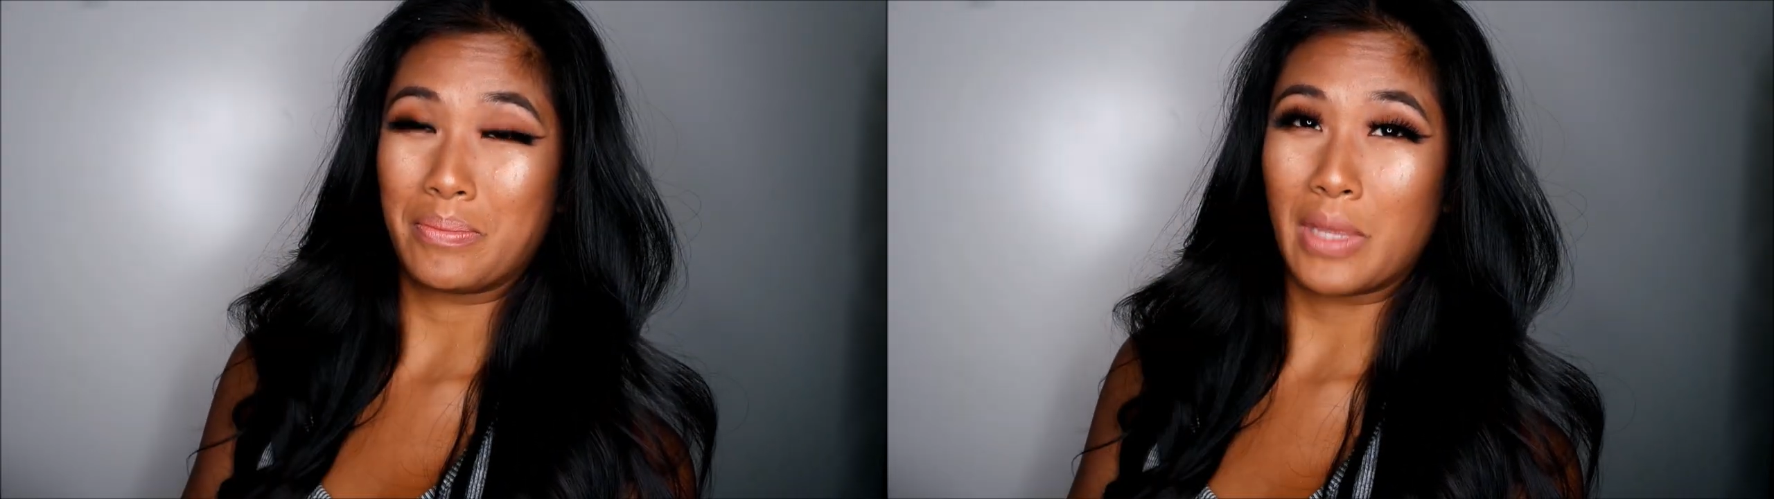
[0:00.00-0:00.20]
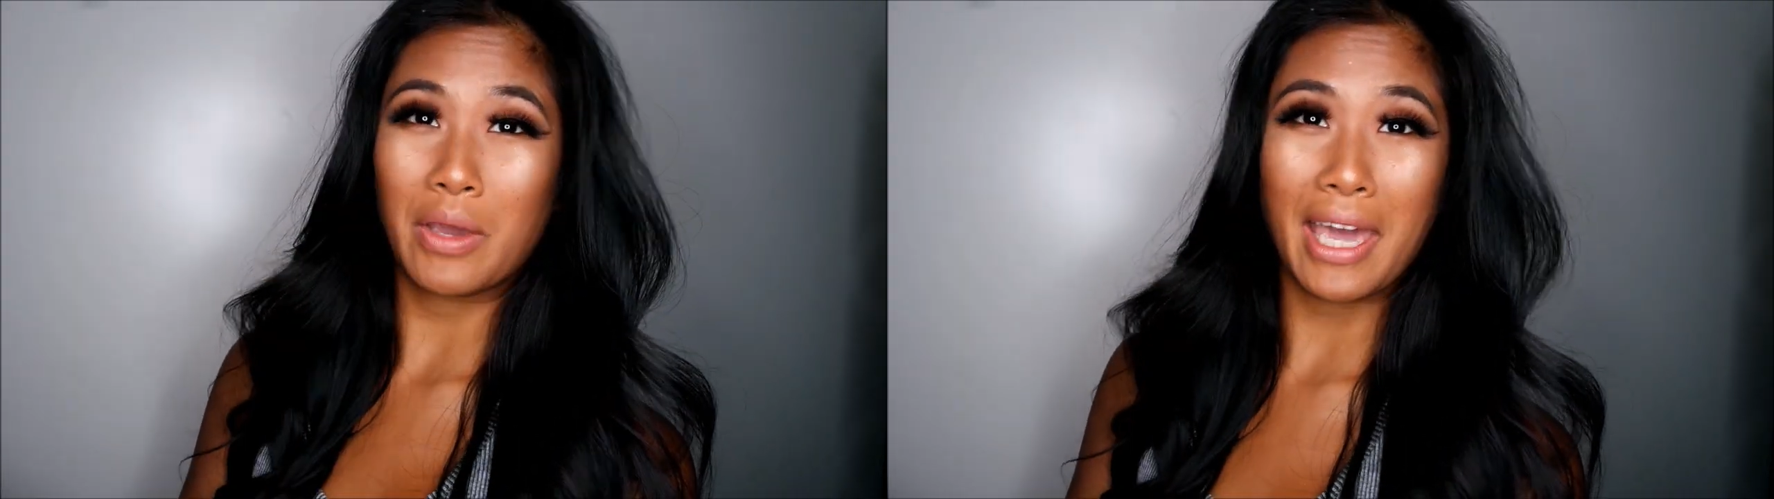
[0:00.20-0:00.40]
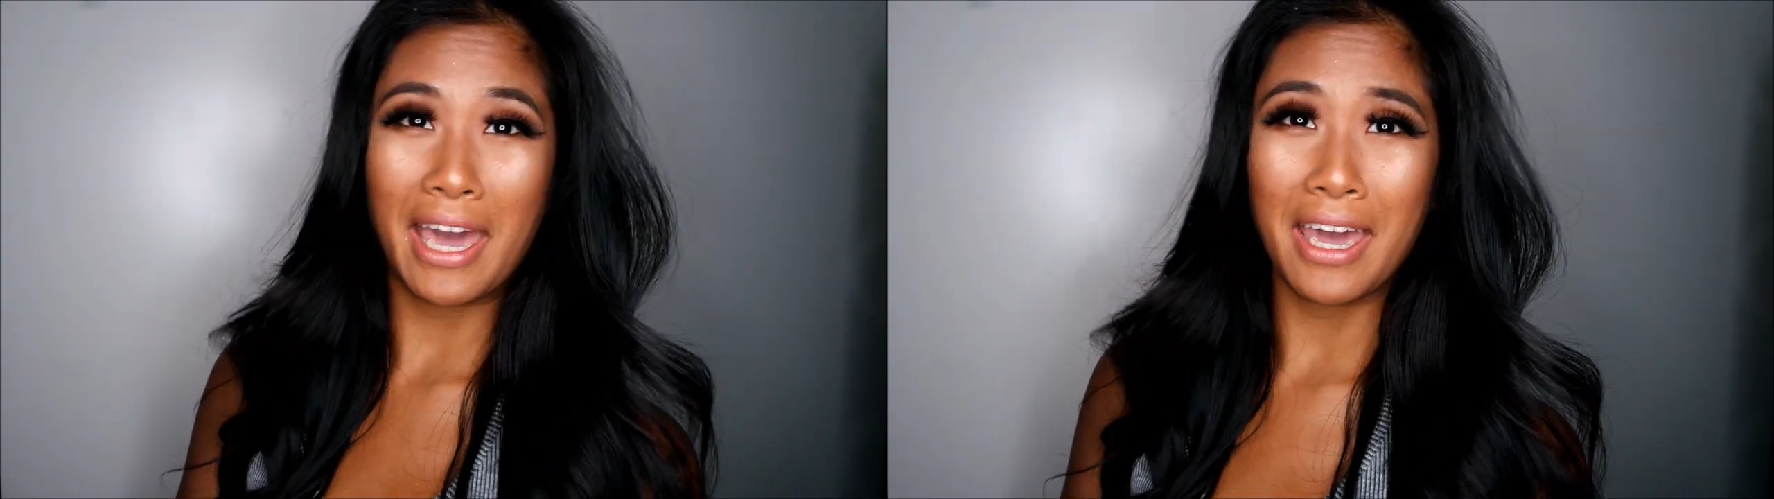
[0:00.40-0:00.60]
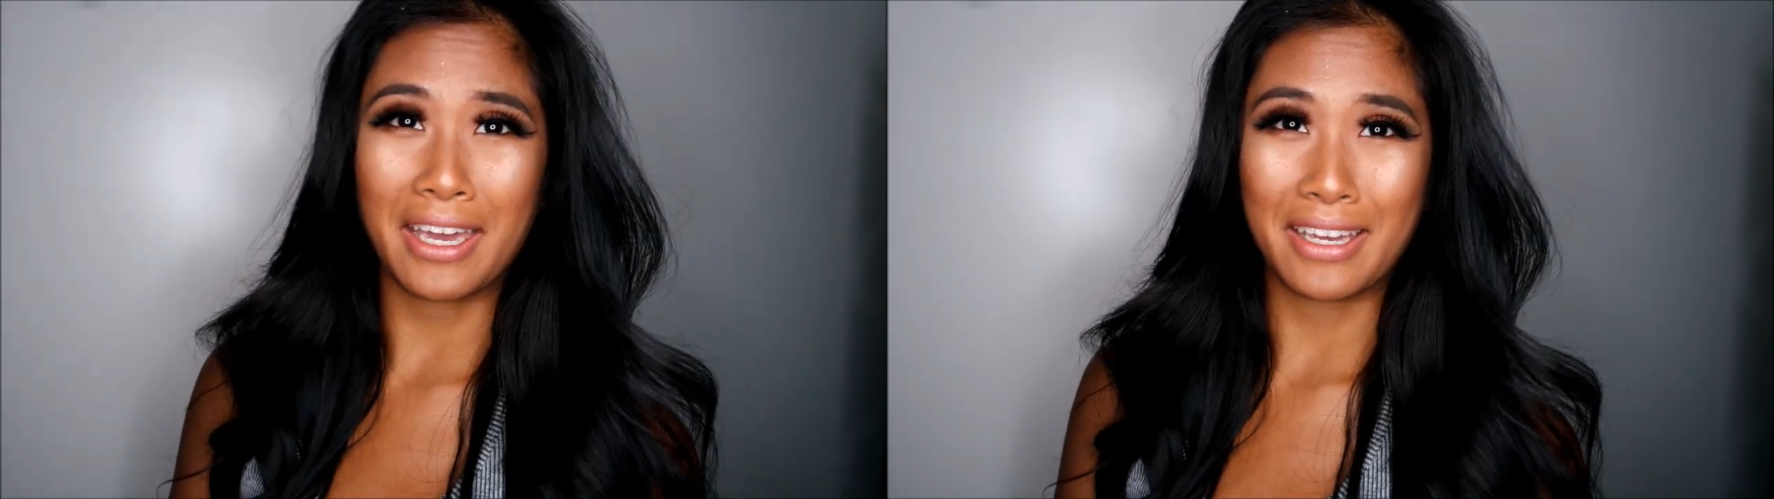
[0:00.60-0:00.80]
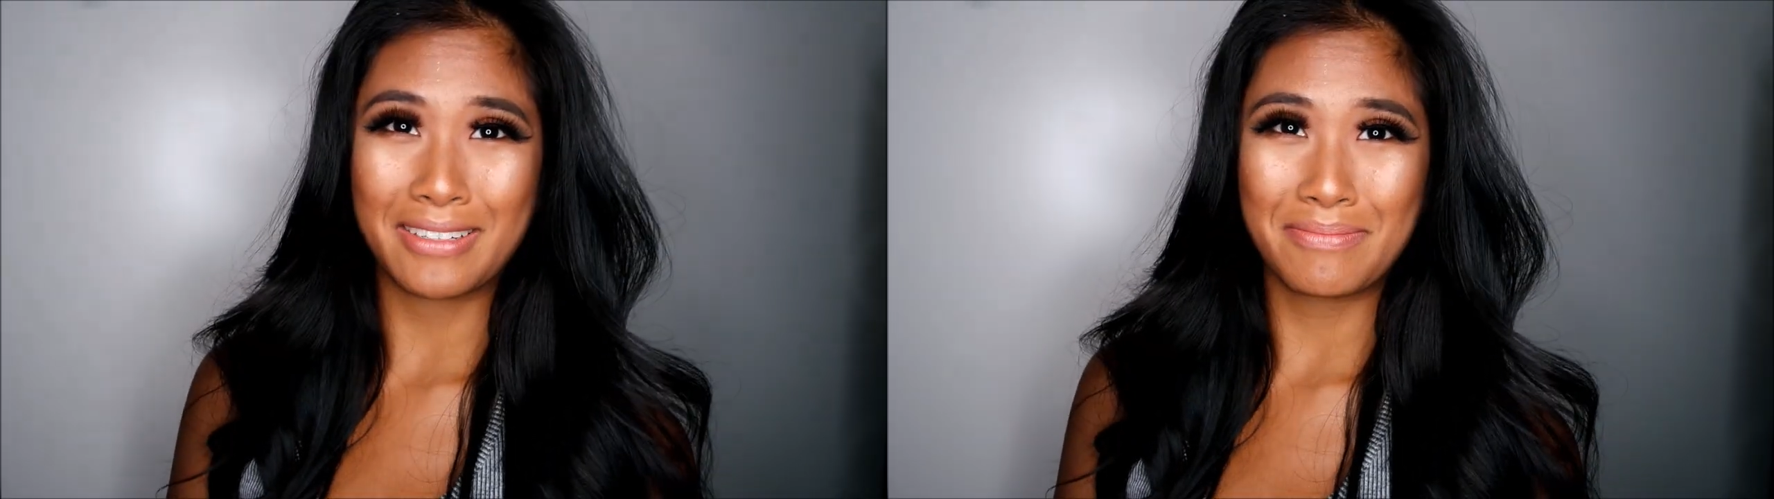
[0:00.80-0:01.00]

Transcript: Okay,